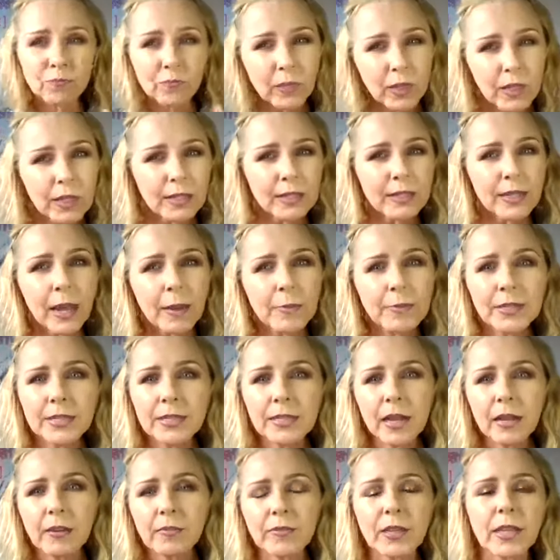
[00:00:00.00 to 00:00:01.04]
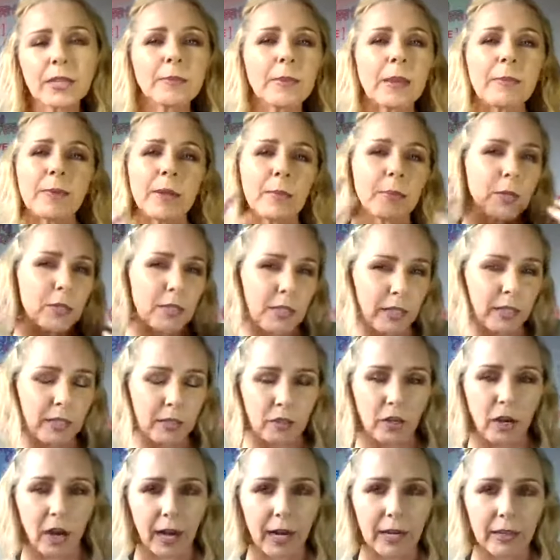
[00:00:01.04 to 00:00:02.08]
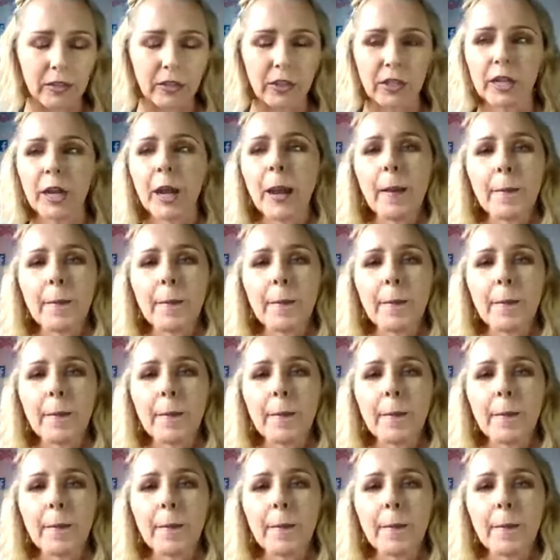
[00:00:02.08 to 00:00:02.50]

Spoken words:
in-depth stuff, like maybe a particular eye look,